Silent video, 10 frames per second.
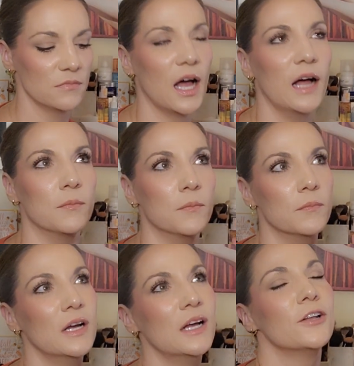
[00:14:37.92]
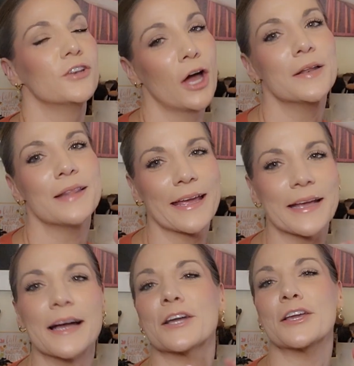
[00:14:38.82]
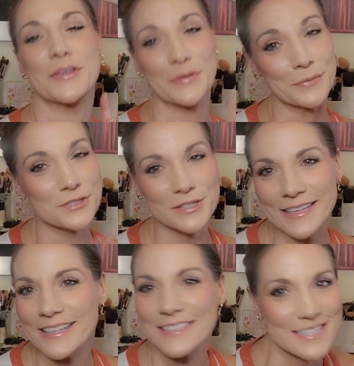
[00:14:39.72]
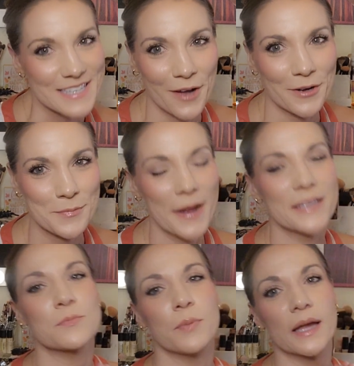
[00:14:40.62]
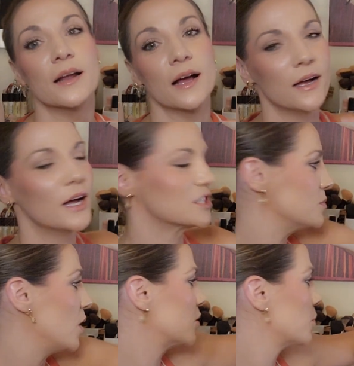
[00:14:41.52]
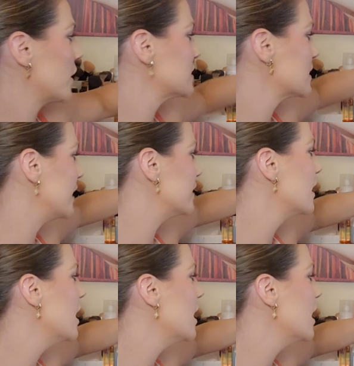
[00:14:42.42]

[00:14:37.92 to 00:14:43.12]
a, not like a hugely discounted price, but a smaller price. And